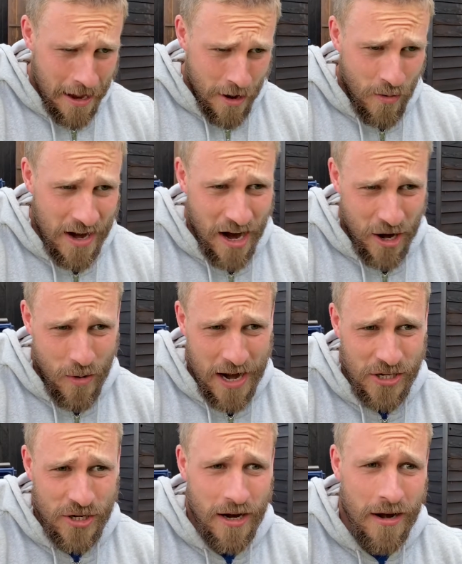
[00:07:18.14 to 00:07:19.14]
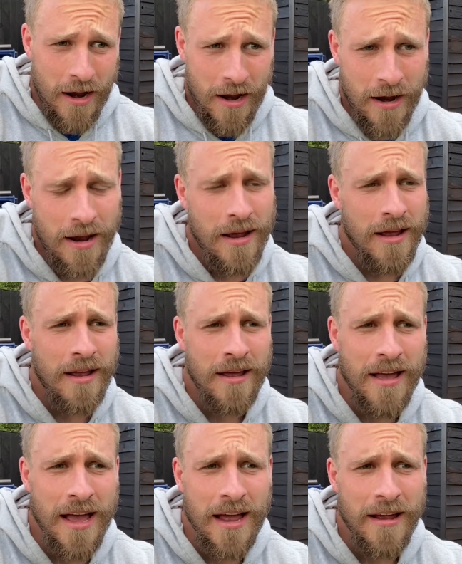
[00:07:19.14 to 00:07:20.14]
We got a question
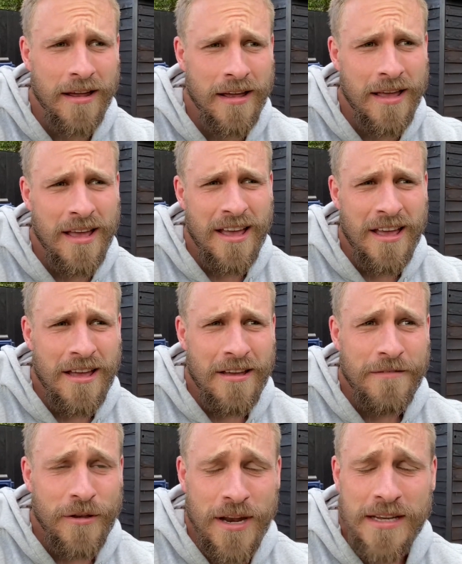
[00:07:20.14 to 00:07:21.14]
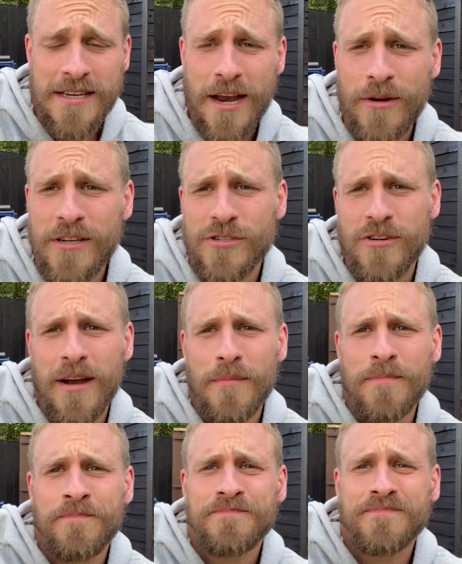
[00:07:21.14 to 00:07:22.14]
a few days ago on
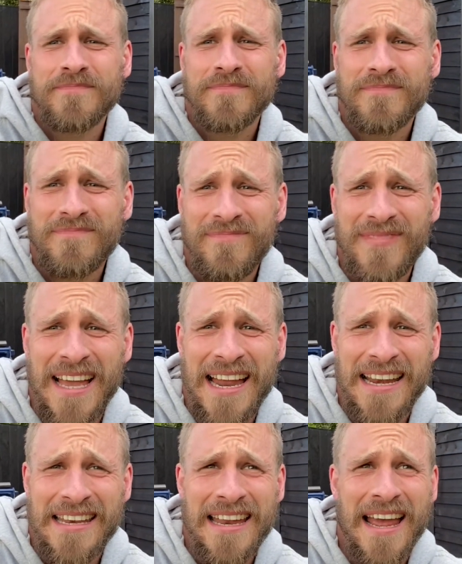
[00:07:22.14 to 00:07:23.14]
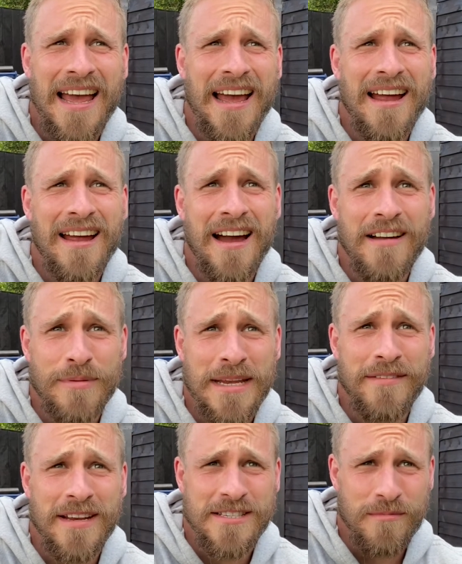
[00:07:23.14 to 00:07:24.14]
Instagram, and I've been
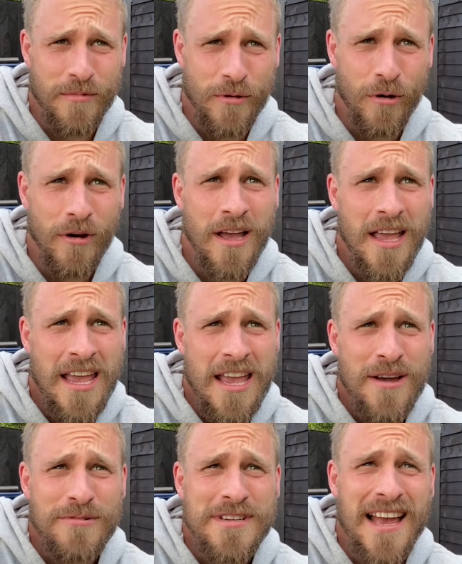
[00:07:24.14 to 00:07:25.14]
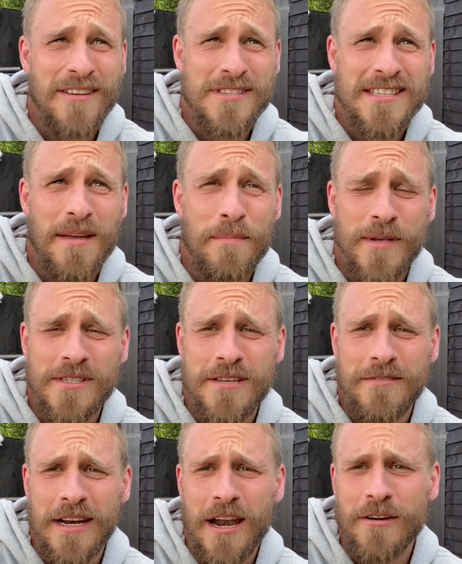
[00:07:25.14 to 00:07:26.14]
giving it some thought, which is how to stay
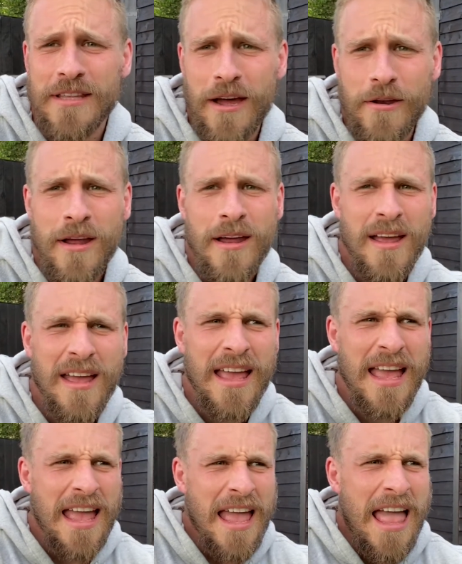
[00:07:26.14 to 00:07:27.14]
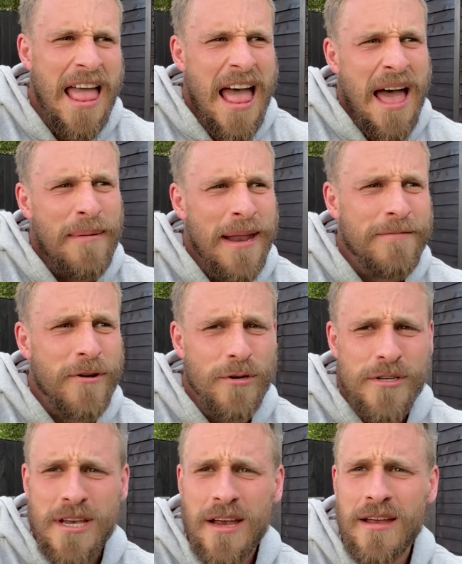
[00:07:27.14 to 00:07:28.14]
positive in lockdown. I mean, of
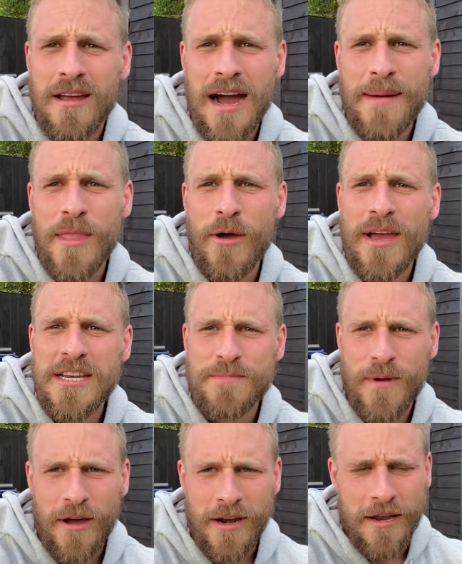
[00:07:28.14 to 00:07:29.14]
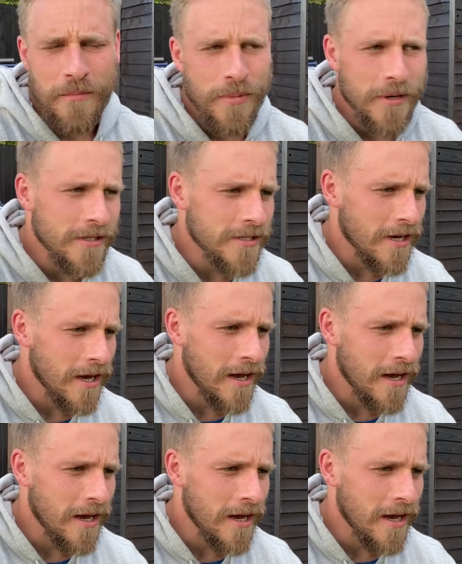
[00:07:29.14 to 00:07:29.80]
course, I'm no expert on it, but